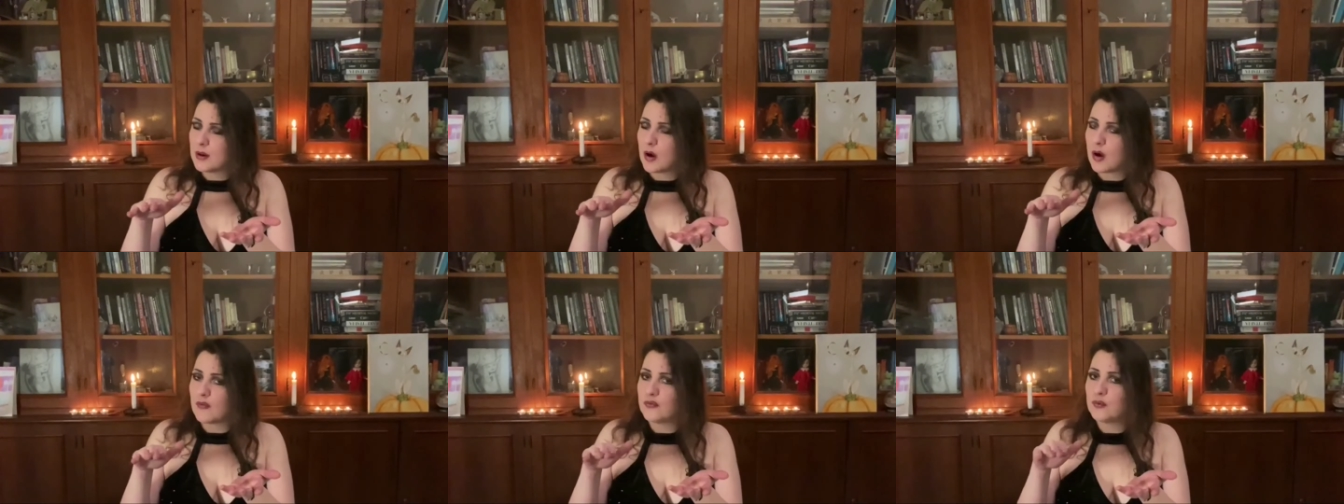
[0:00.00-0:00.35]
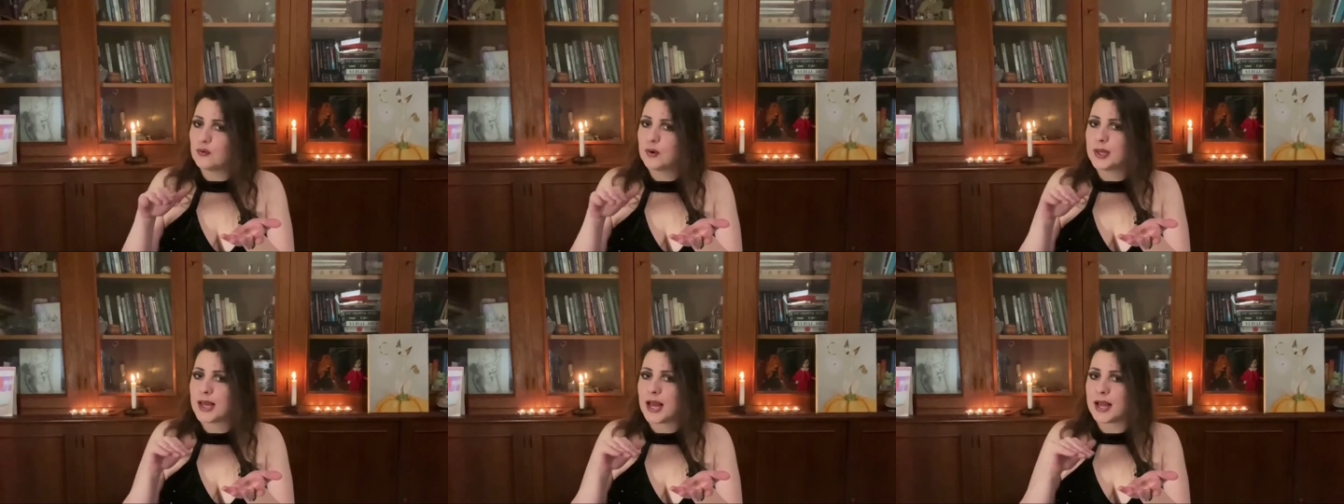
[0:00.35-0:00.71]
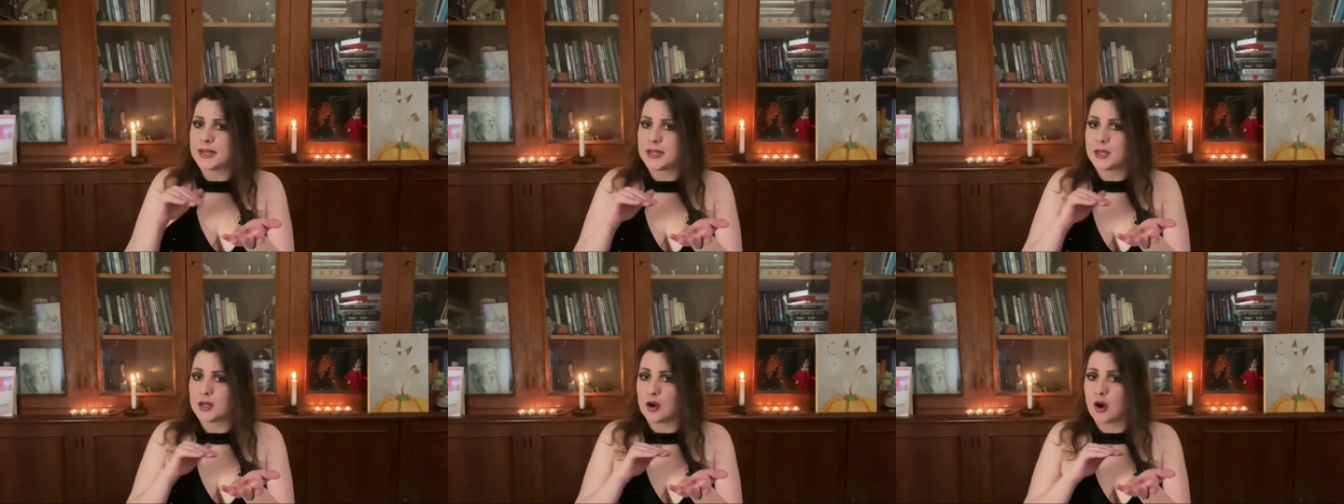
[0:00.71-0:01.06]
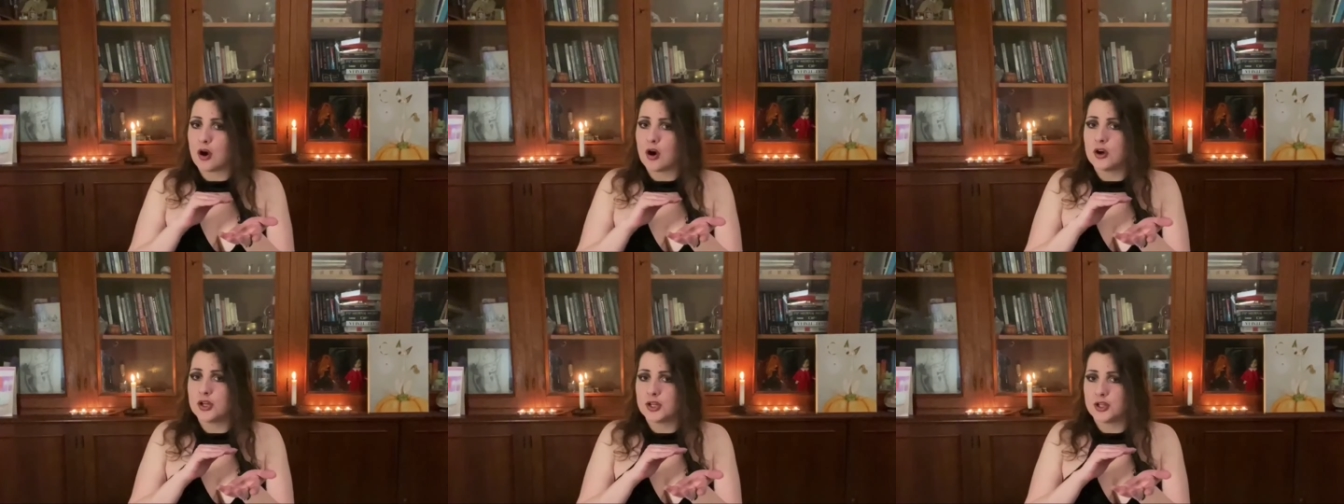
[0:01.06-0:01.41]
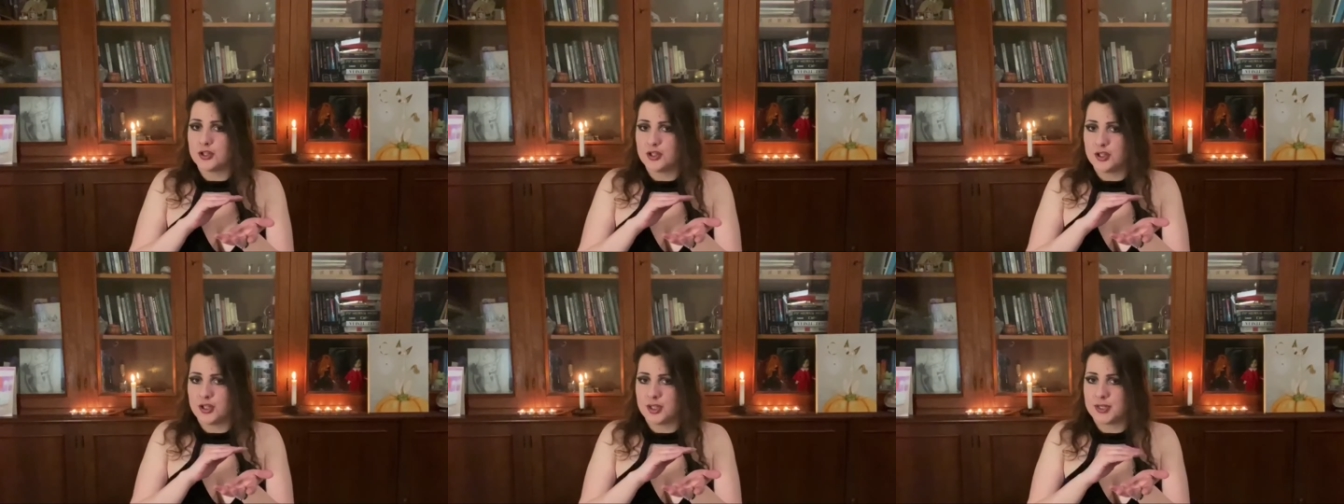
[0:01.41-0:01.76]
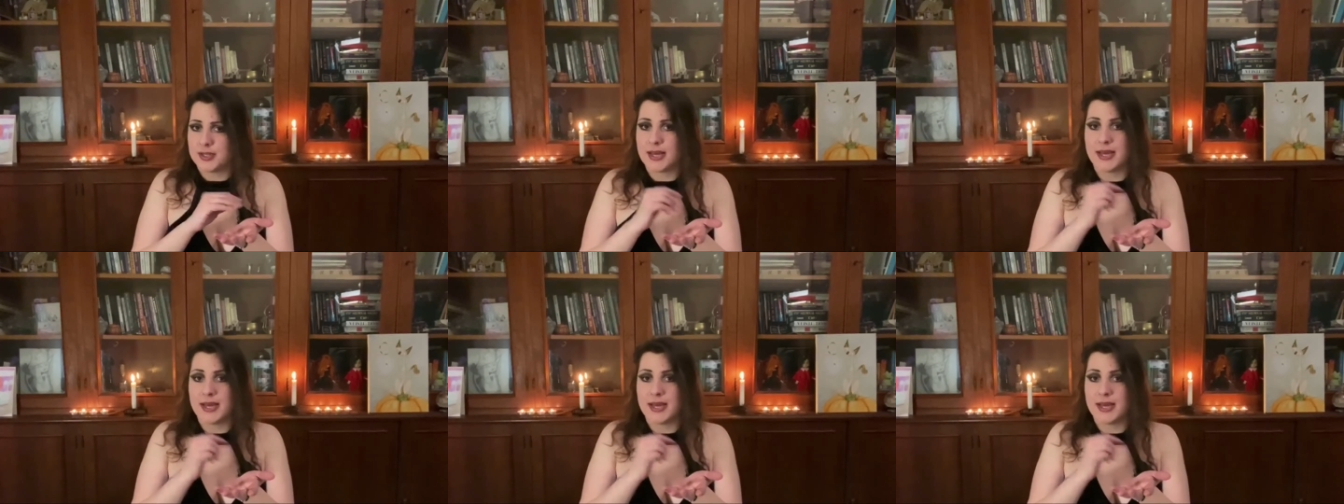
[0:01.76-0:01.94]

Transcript: of volcanic origin.